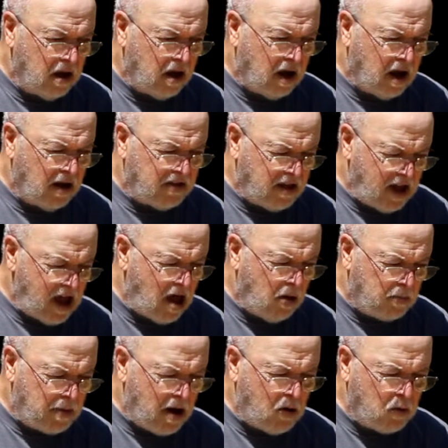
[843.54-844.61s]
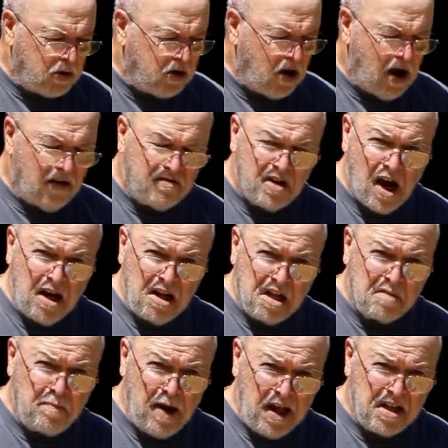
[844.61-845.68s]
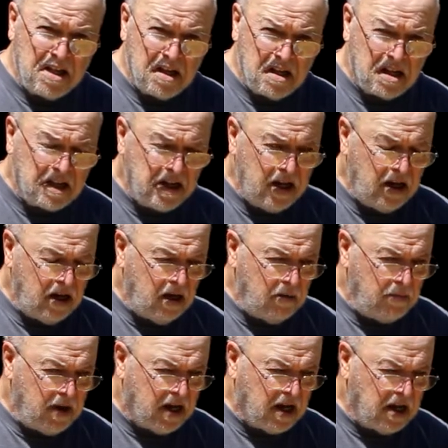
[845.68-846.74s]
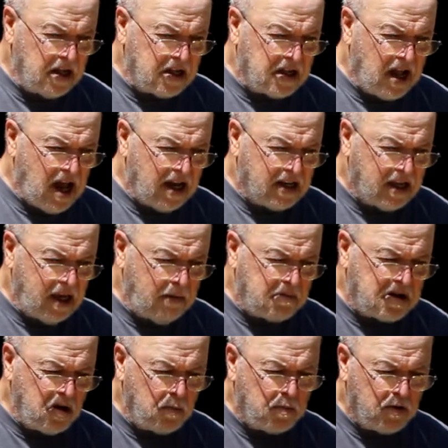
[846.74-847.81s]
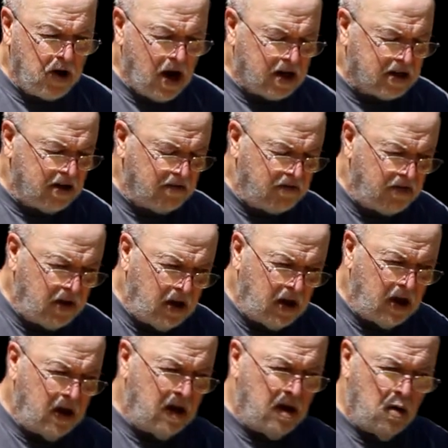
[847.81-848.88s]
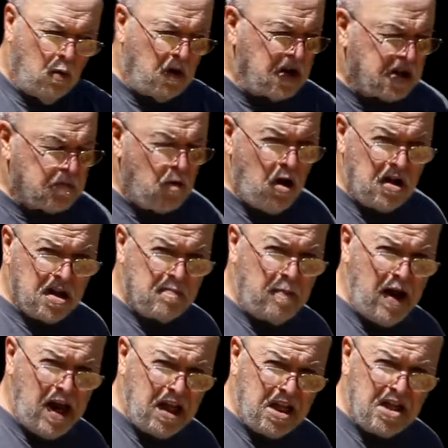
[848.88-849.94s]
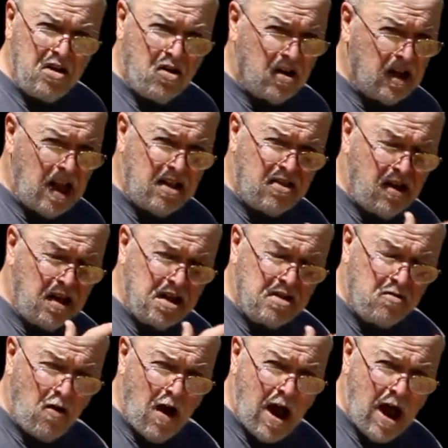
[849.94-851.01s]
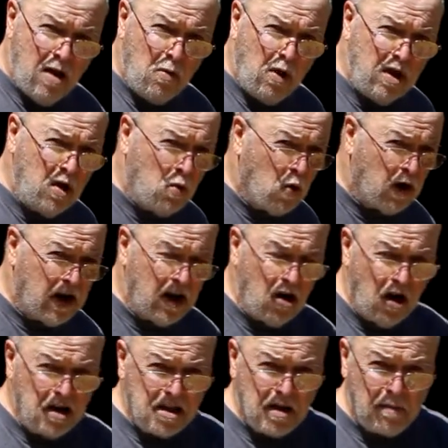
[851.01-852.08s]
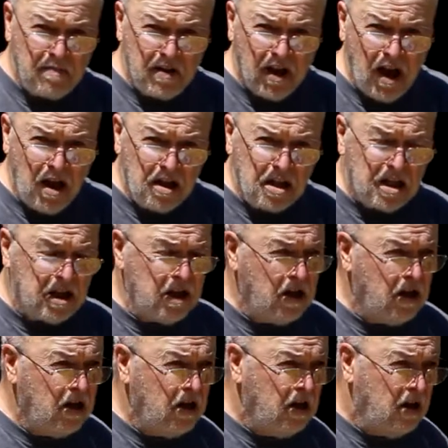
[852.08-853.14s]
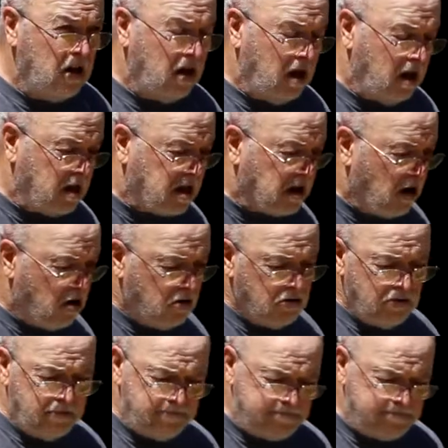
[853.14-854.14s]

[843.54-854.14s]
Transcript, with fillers: uh, they help out when you have tight spaces, because that keeps you productive. One small space, you can let things dry while you're working on something else, and so